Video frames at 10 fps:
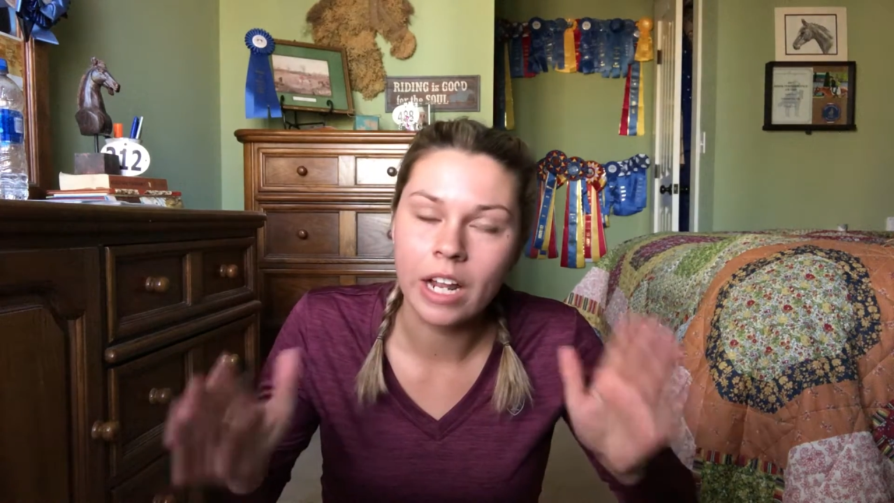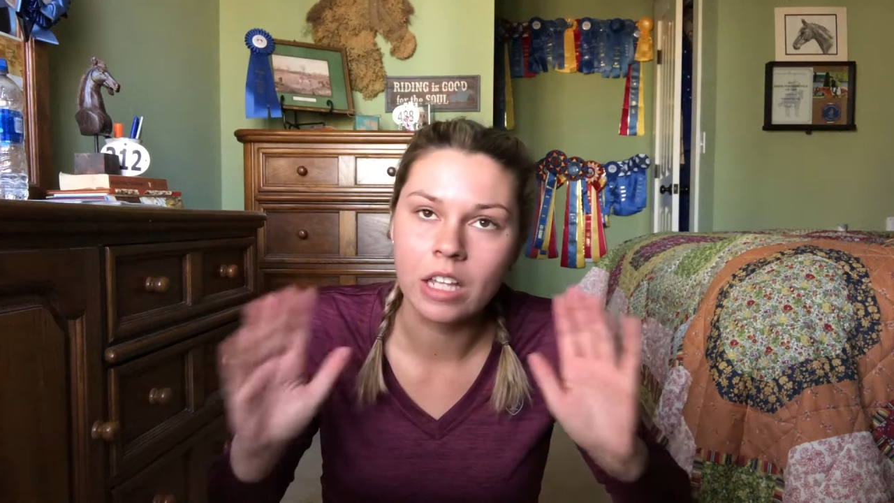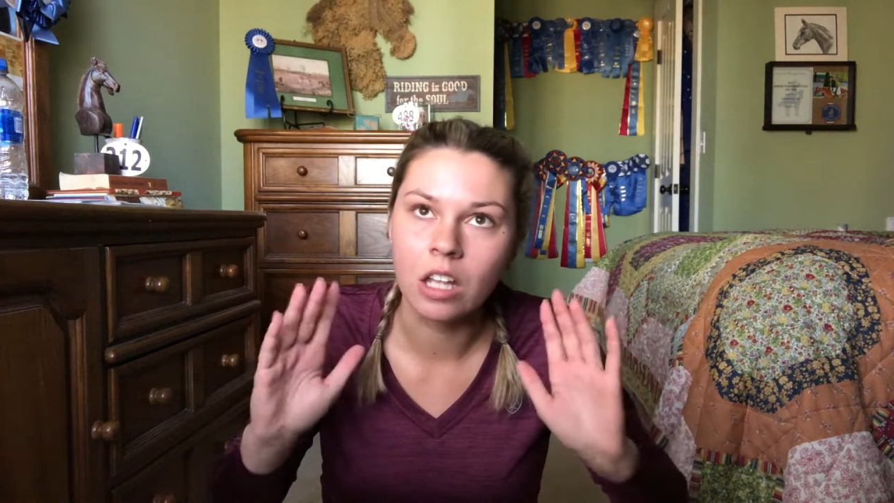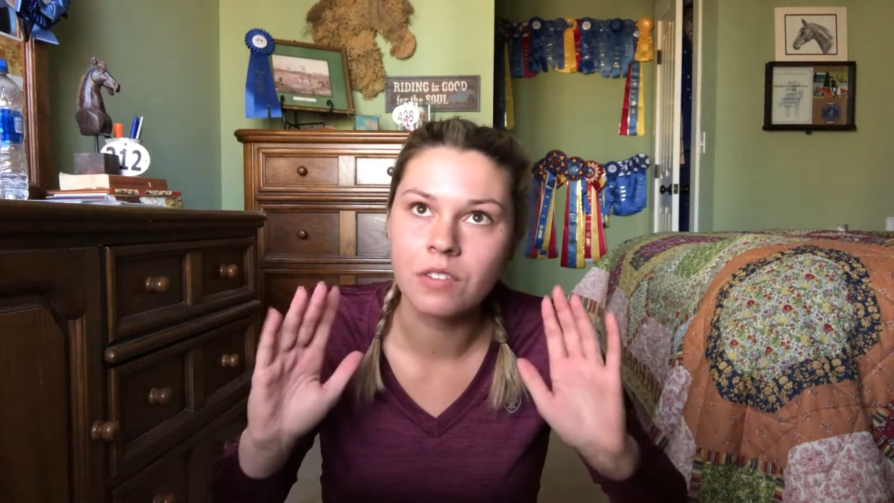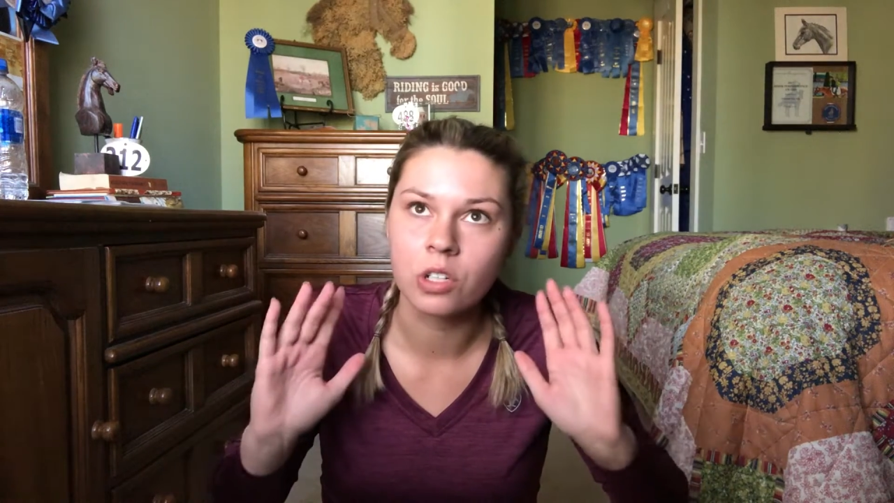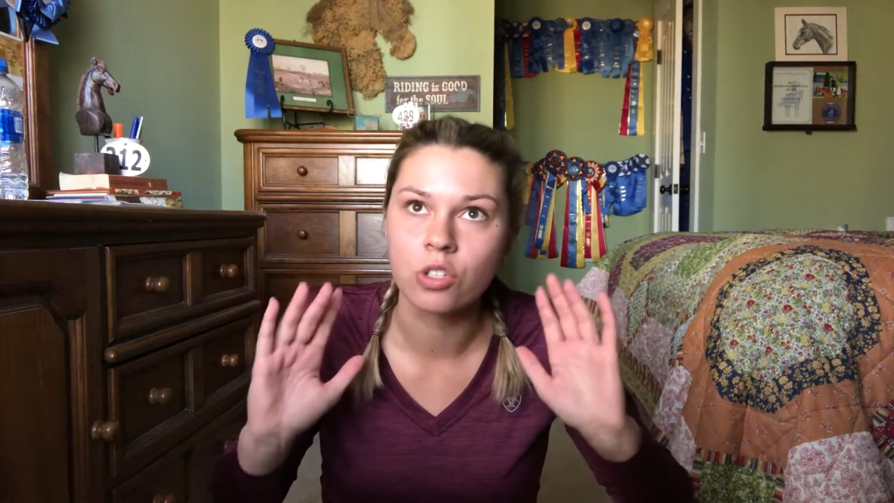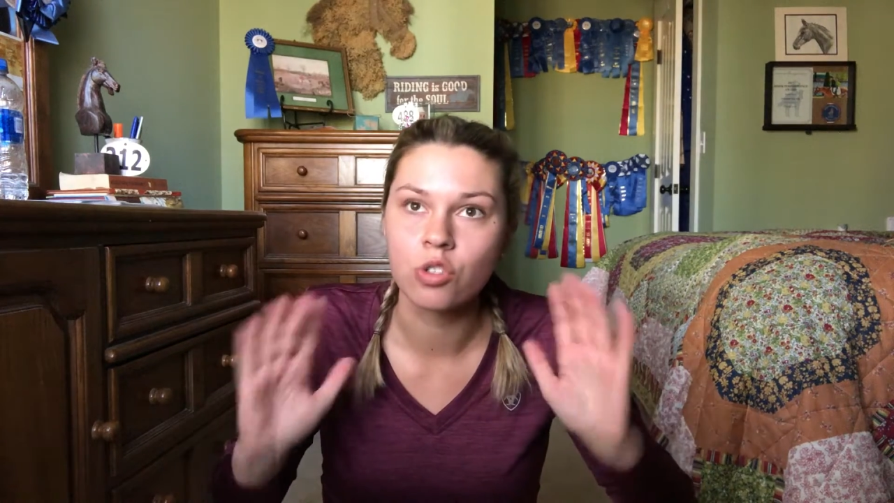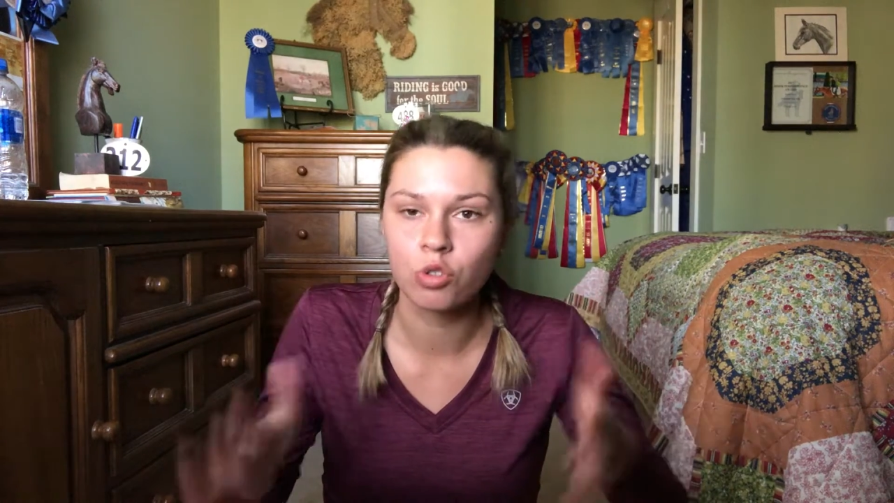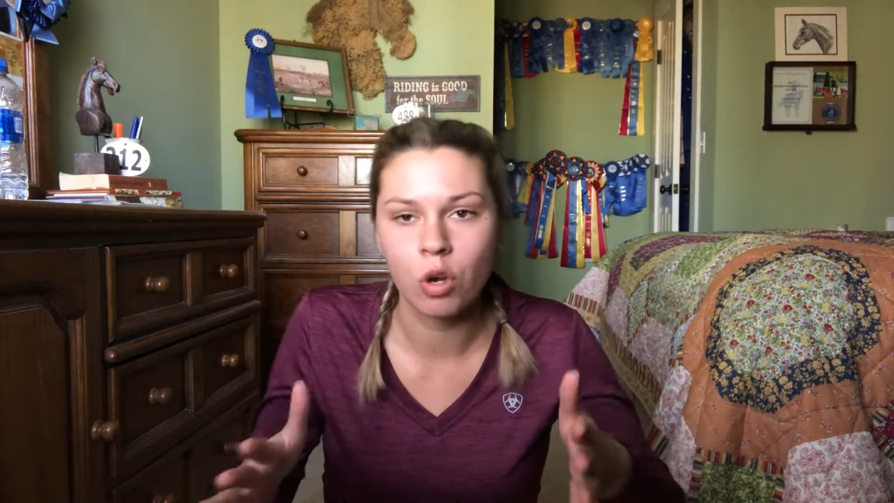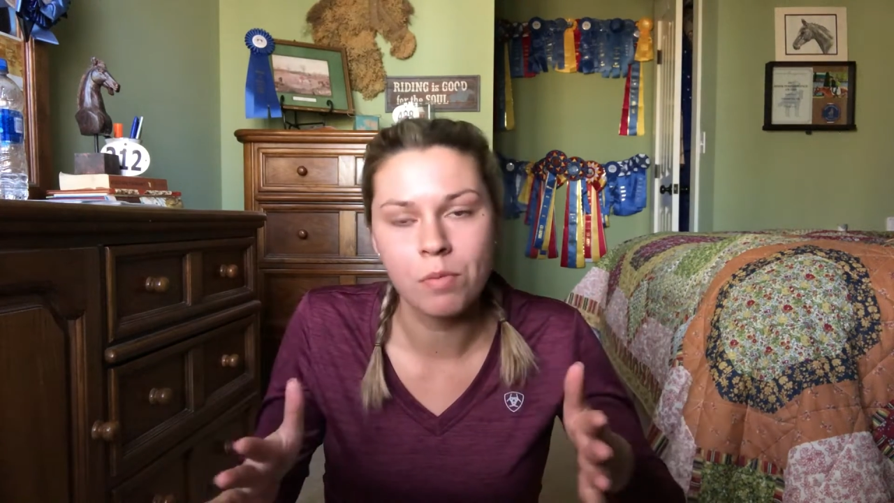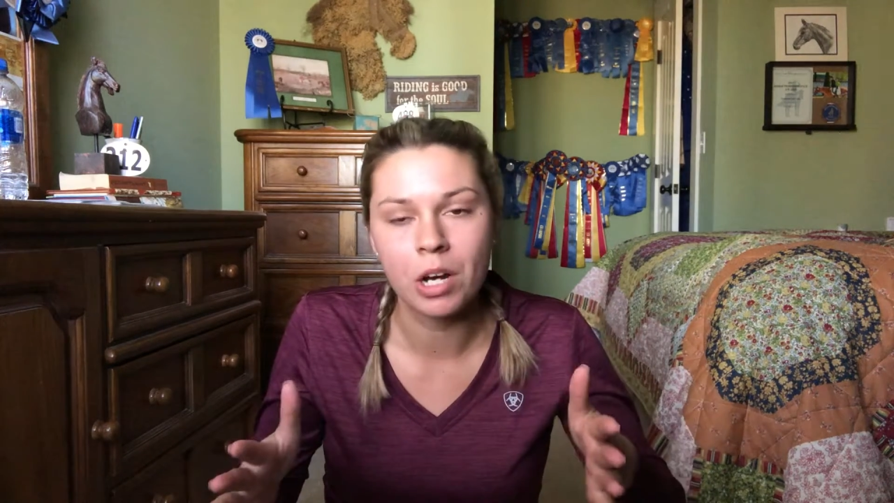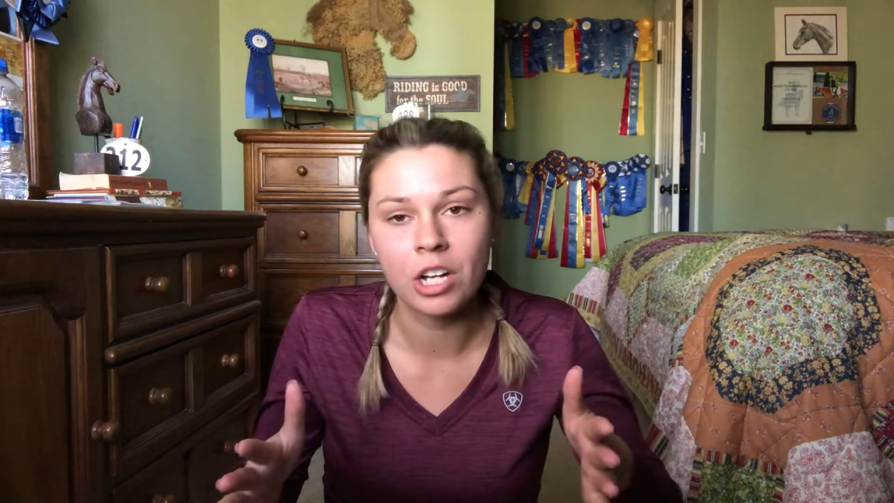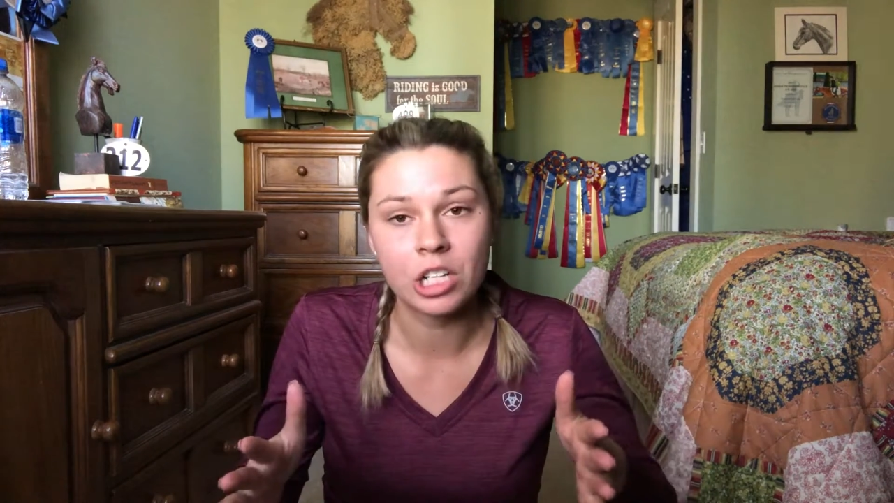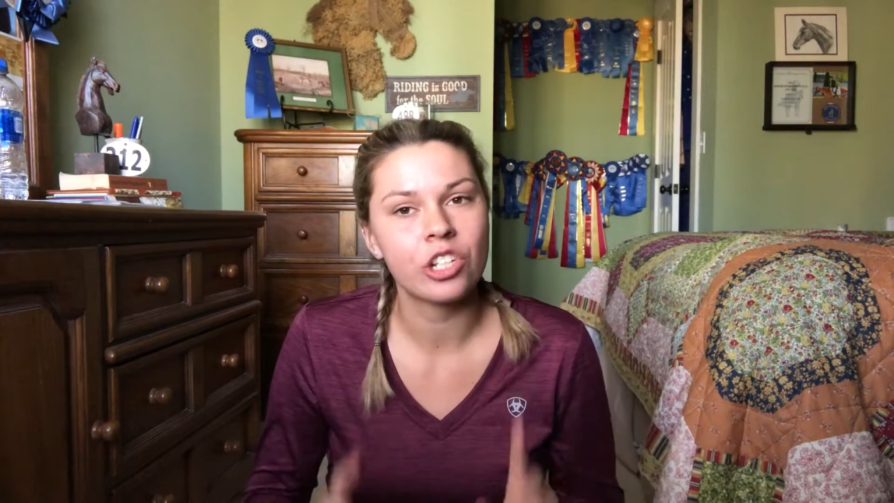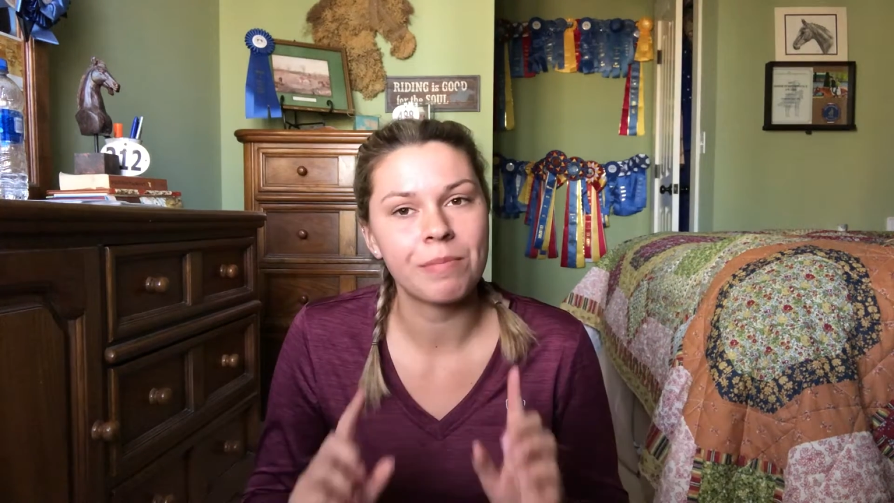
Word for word: He loves her so much.